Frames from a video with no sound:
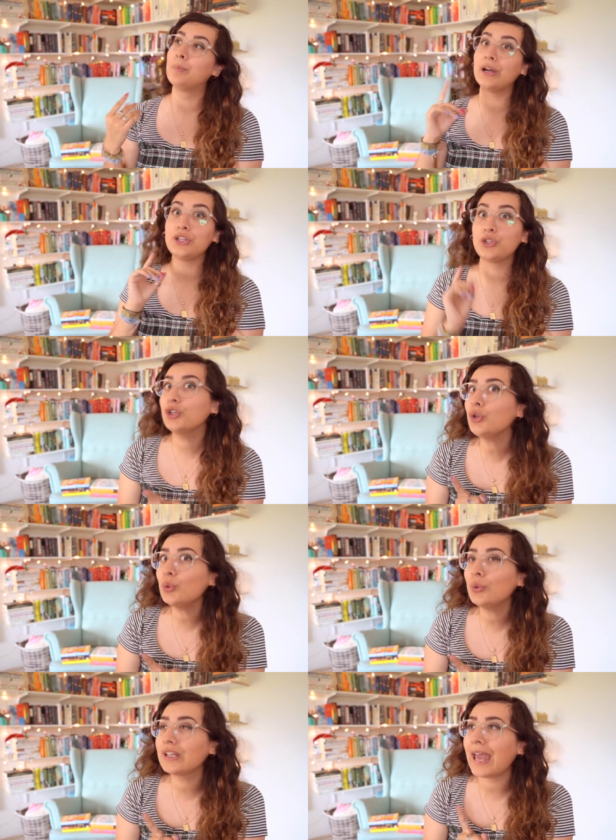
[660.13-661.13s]
but
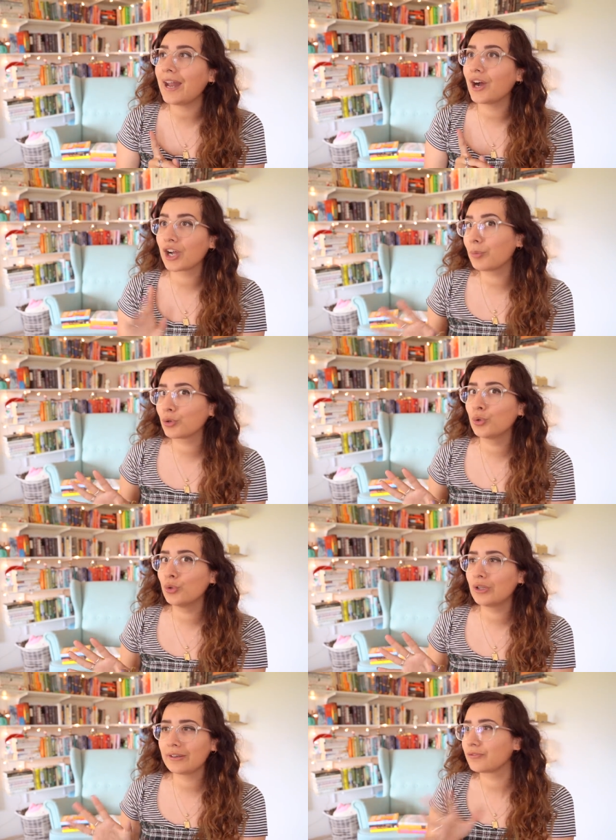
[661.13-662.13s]
you get a couple
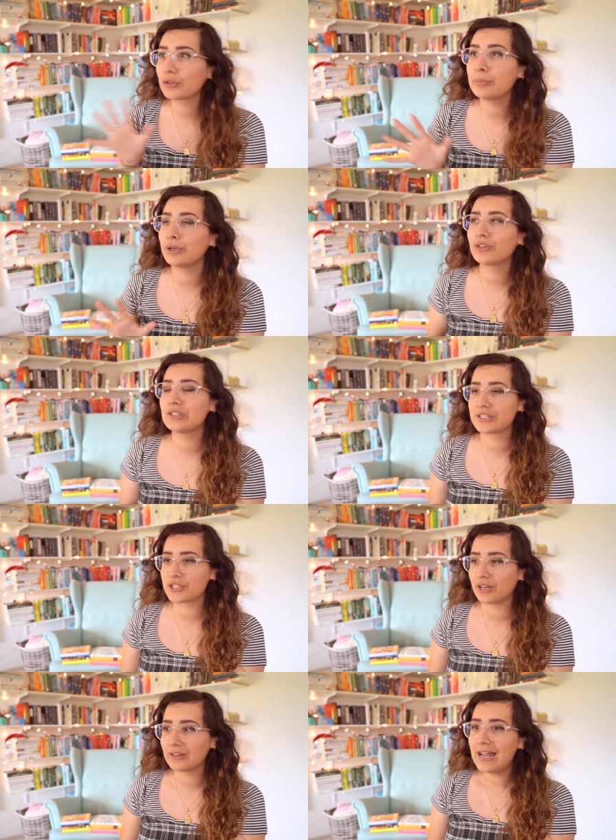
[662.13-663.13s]
cool like free books and
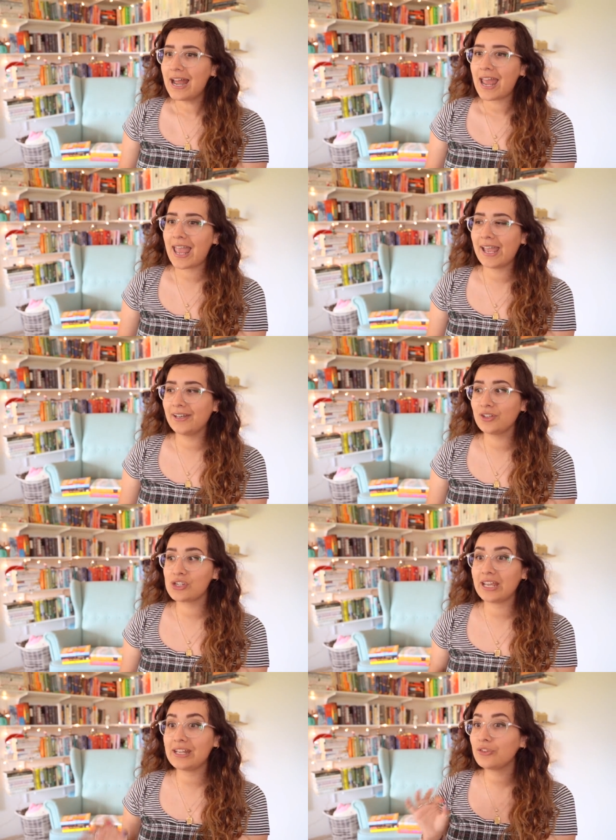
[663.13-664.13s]
stuff, and it